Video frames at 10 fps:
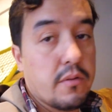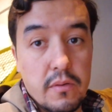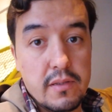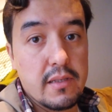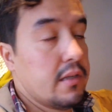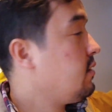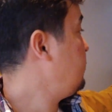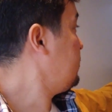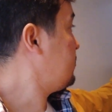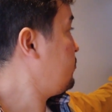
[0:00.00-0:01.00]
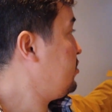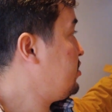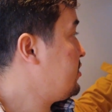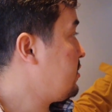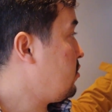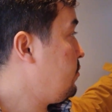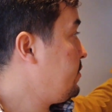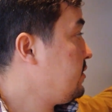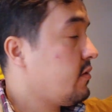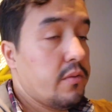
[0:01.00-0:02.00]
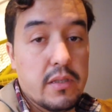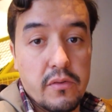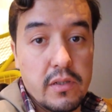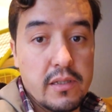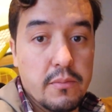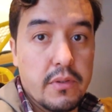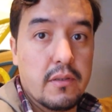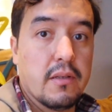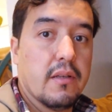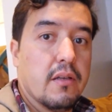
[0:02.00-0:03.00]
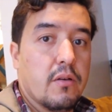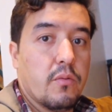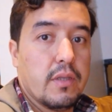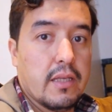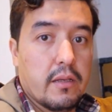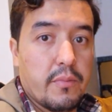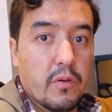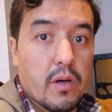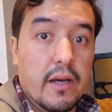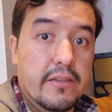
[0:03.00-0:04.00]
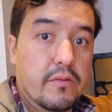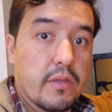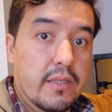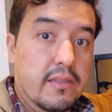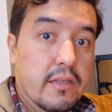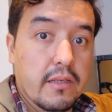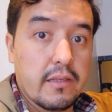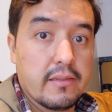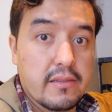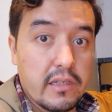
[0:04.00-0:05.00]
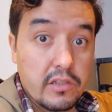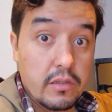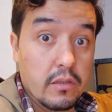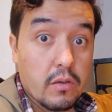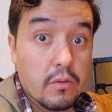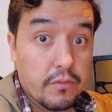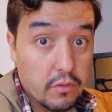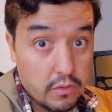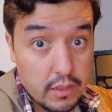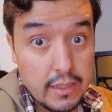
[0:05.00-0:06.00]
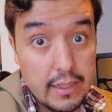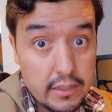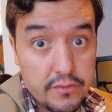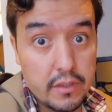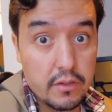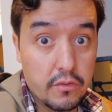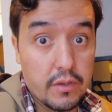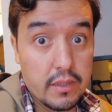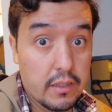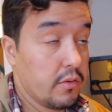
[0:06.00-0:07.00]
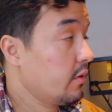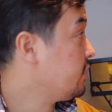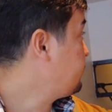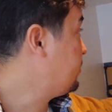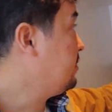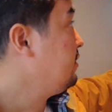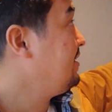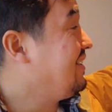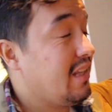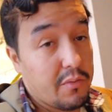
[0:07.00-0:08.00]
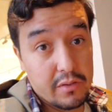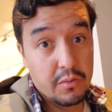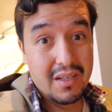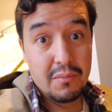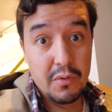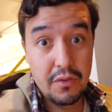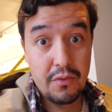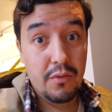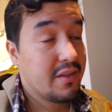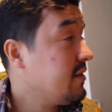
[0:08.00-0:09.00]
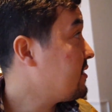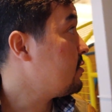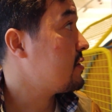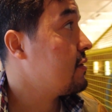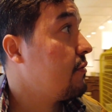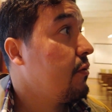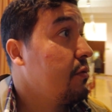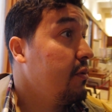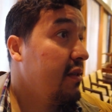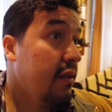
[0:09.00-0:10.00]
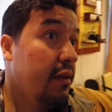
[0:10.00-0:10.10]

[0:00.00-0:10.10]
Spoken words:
you see these switches are open. So this, for example, will help you isolate a section of your electric grid in your country. Here we are talking about 30,000 volt, you see,